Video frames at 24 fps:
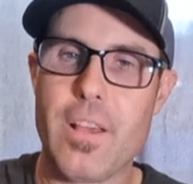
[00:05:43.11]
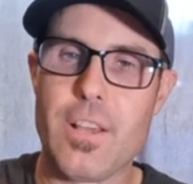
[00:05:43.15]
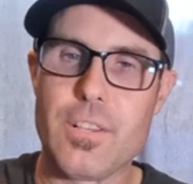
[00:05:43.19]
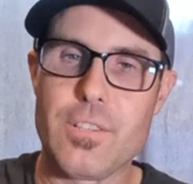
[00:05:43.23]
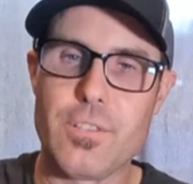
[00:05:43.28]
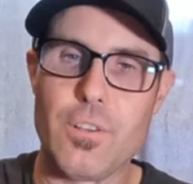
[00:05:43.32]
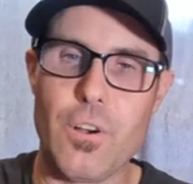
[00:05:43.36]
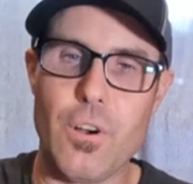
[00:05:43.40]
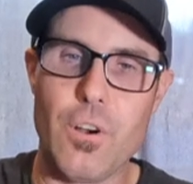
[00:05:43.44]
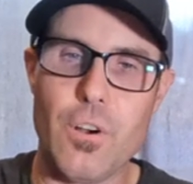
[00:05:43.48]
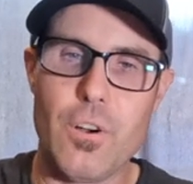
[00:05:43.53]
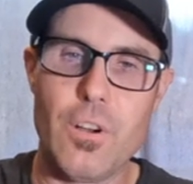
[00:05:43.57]

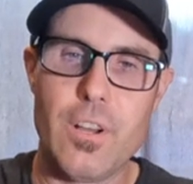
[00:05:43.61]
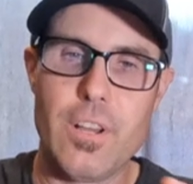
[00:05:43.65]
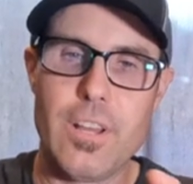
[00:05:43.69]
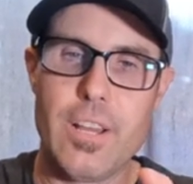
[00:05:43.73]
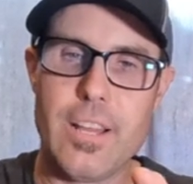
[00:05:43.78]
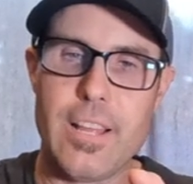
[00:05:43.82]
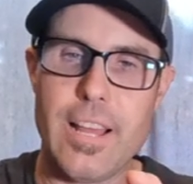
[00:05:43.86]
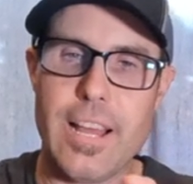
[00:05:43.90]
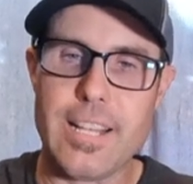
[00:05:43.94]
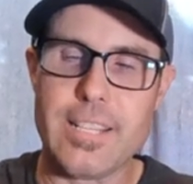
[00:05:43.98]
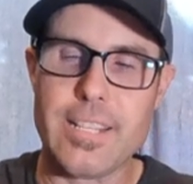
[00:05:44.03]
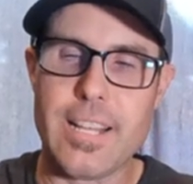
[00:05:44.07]
So
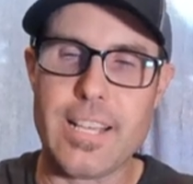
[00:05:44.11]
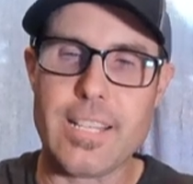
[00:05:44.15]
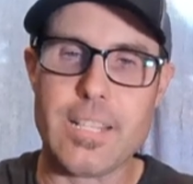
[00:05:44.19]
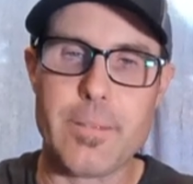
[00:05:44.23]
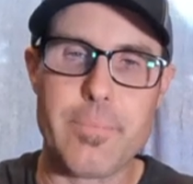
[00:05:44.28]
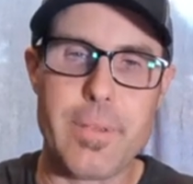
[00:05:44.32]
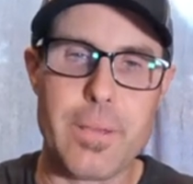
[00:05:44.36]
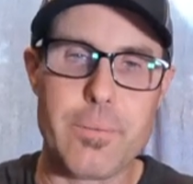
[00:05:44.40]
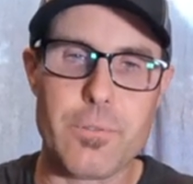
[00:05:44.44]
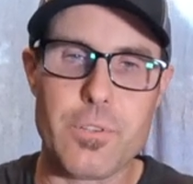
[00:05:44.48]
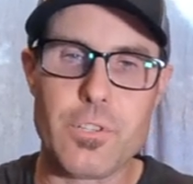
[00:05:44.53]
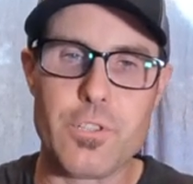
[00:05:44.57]
that's nice to
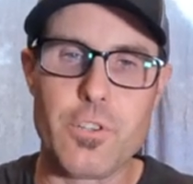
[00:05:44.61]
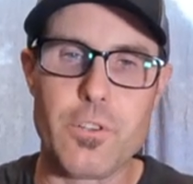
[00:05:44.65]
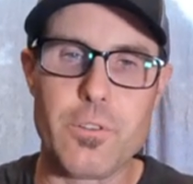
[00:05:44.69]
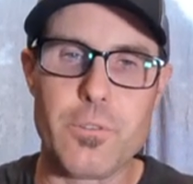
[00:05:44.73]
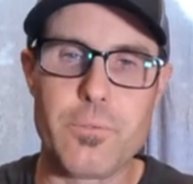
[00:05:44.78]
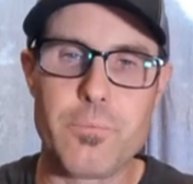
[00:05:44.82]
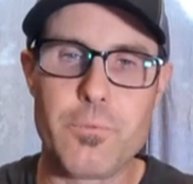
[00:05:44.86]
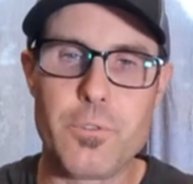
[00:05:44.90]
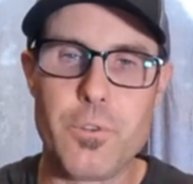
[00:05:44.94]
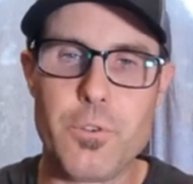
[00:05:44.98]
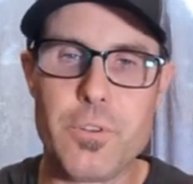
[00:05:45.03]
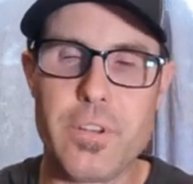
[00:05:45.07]
be able to
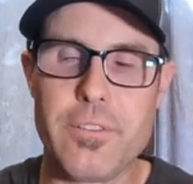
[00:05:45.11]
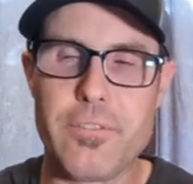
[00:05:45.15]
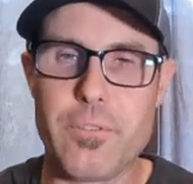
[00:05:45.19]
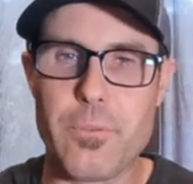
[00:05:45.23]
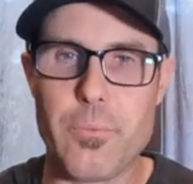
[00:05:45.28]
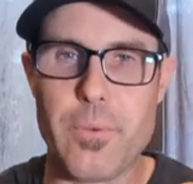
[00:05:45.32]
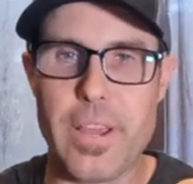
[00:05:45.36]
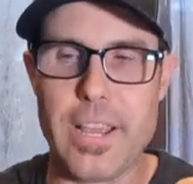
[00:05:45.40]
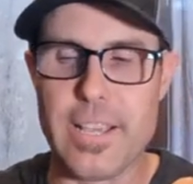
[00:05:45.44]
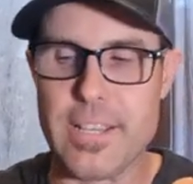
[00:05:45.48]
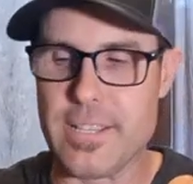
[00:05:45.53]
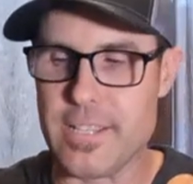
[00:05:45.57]
shoot two
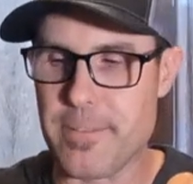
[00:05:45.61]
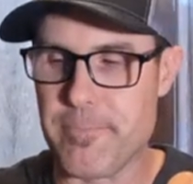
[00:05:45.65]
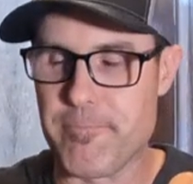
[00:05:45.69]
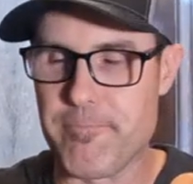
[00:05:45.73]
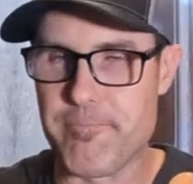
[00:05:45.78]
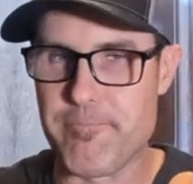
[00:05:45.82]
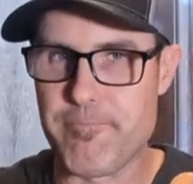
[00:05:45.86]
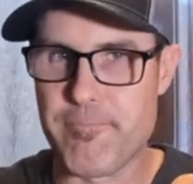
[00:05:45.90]
different ways.